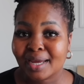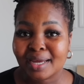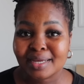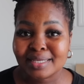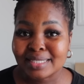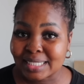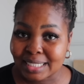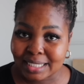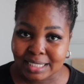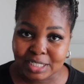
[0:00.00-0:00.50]
a
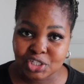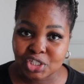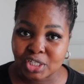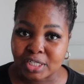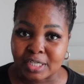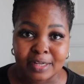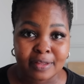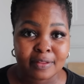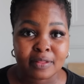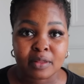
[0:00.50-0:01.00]
skinny
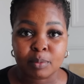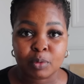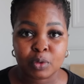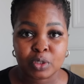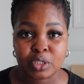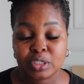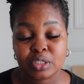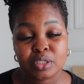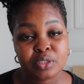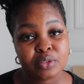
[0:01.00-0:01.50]
jean in the
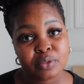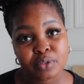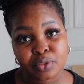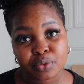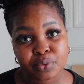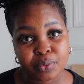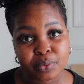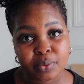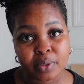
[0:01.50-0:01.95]
morning to do the school